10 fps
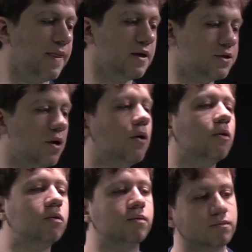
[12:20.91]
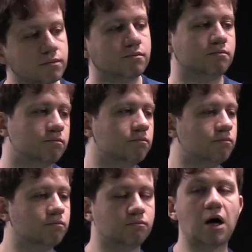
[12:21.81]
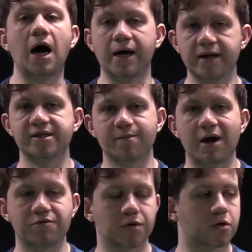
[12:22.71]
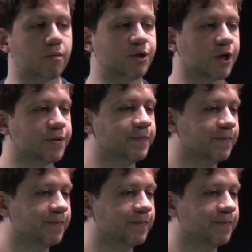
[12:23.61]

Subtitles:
So, highly symmetric object.